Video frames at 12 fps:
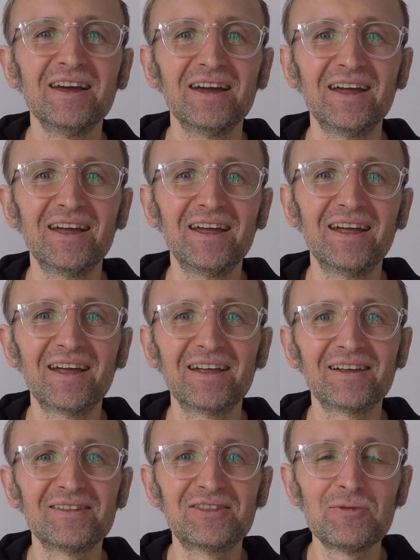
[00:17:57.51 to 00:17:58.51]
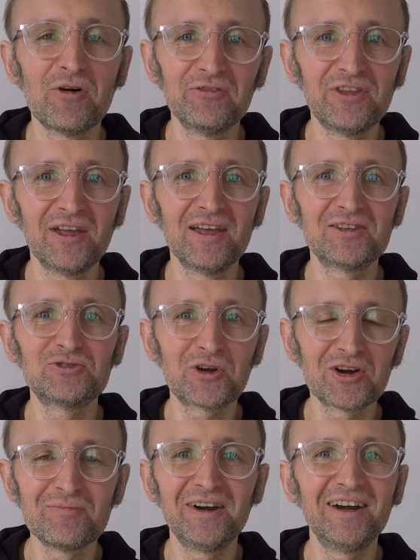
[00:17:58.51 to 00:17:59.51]
tip of the
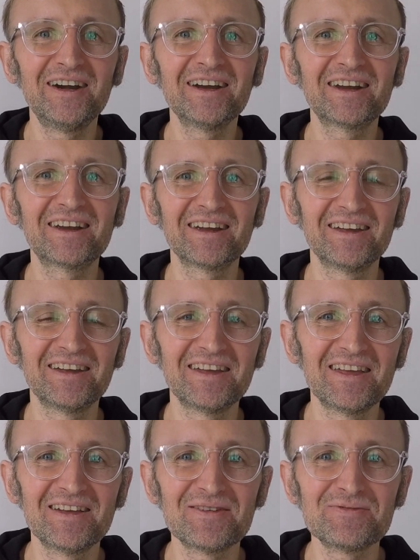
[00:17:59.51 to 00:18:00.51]
Zuckerberg,